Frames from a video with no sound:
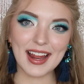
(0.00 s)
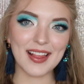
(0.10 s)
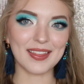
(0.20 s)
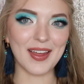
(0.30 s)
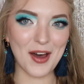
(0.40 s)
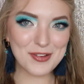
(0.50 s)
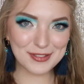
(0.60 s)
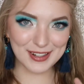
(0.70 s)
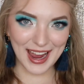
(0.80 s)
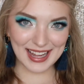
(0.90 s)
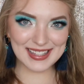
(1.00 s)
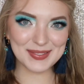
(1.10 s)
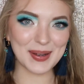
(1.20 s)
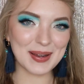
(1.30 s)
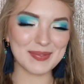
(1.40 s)
Hello
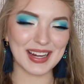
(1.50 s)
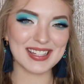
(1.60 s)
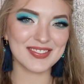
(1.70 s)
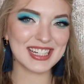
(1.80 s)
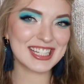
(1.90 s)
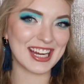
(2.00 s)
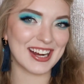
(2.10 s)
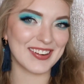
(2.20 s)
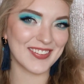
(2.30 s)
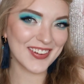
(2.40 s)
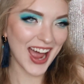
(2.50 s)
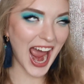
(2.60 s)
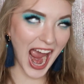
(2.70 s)
friends, welcome back to my channel.